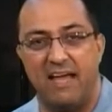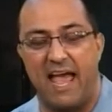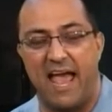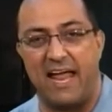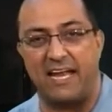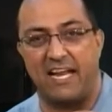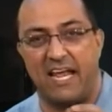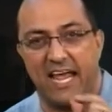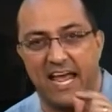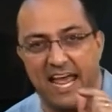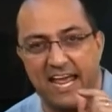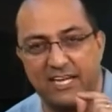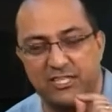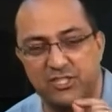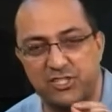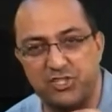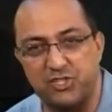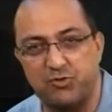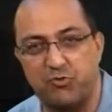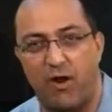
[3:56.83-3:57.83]
and
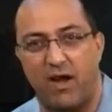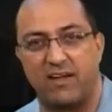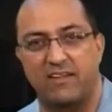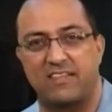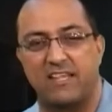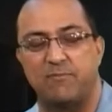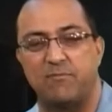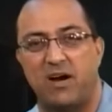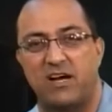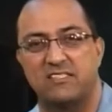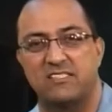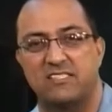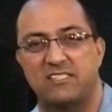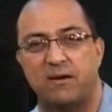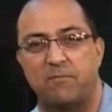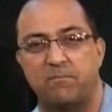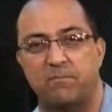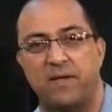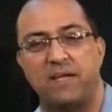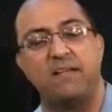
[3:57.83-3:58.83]
instruct them on
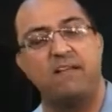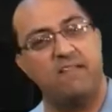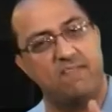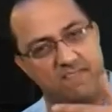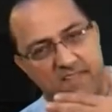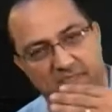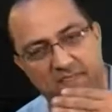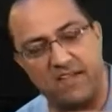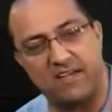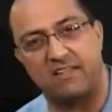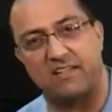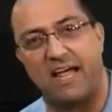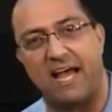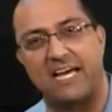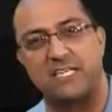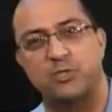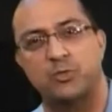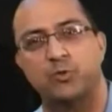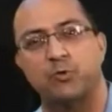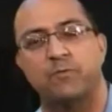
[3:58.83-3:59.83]
something, then the
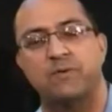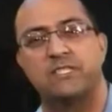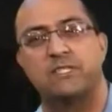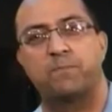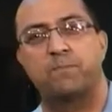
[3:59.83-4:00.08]
classroom is